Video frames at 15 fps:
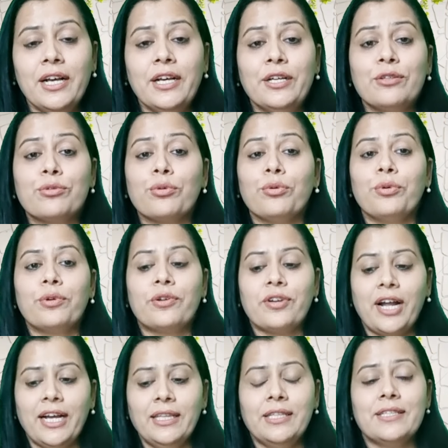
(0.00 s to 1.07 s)
So
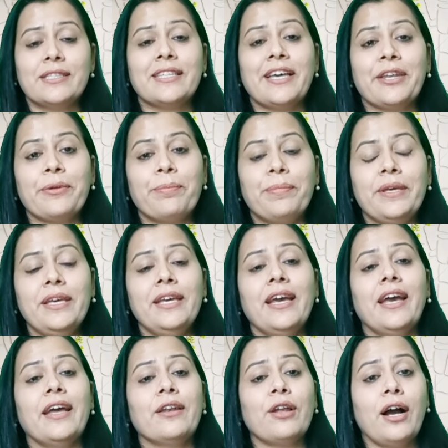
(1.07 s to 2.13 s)
try this therapy,
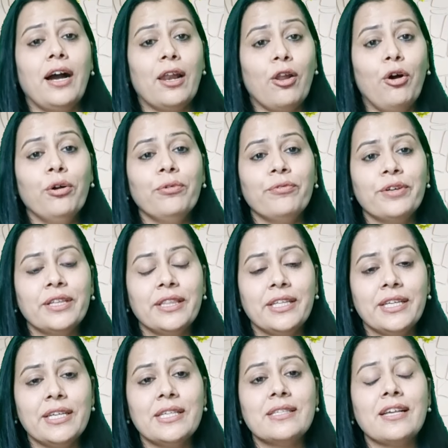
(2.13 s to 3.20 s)
and along with
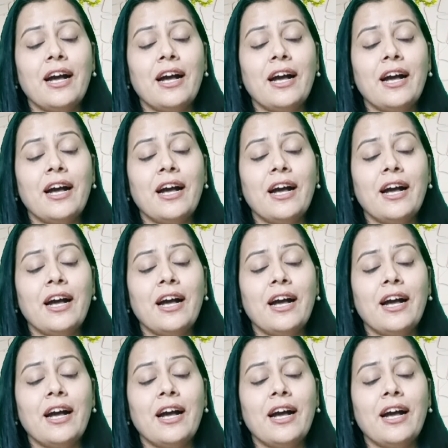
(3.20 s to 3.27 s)
this,